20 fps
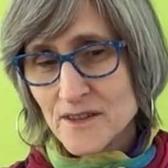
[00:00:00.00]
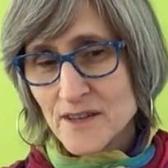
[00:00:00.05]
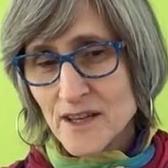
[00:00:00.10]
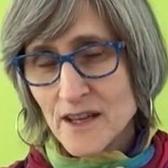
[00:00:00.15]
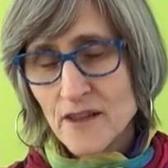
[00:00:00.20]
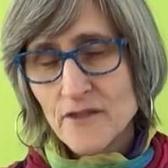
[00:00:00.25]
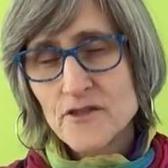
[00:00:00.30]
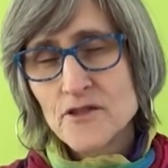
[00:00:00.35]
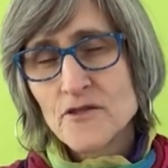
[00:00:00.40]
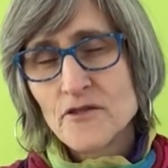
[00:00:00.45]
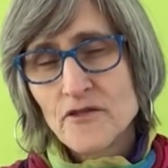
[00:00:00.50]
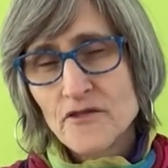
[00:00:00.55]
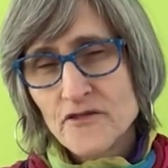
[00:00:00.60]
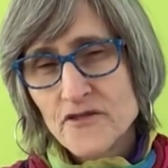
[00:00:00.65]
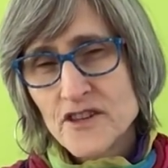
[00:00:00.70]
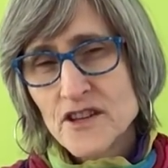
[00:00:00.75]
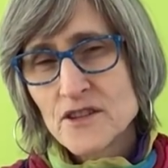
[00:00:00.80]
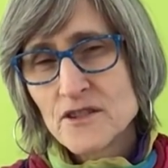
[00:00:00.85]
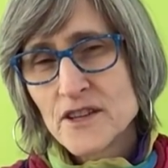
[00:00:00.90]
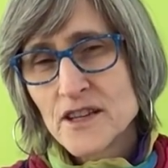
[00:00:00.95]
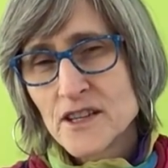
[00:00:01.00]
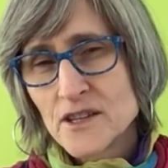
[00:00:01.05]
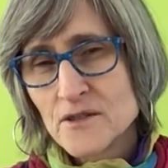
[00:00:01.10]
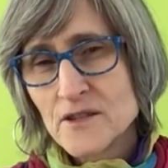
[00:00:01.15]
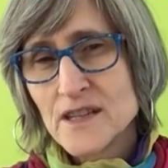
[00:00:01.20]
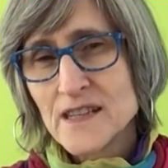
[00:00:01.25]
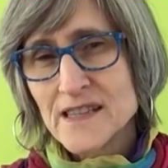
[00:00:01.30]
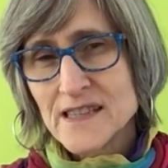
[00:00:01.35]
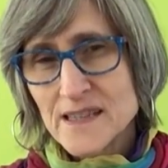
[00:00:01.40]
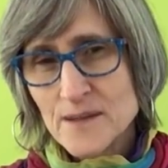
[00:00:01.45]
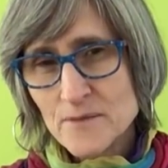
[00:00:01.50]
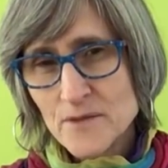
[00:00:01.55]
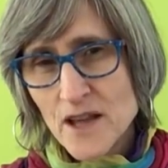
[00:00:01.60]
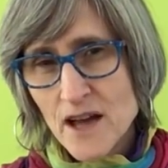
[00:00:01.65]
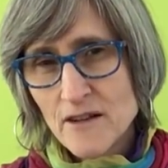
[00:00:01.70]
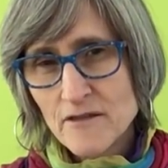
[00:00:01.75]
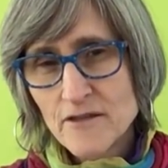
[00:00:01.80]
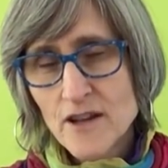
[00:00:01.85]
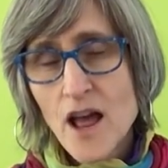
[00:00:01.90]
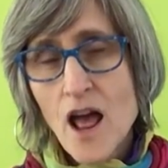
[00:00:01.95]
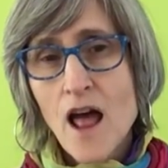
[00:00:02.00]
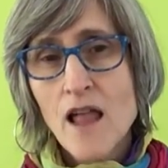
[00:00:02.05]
If you feel like you need some love,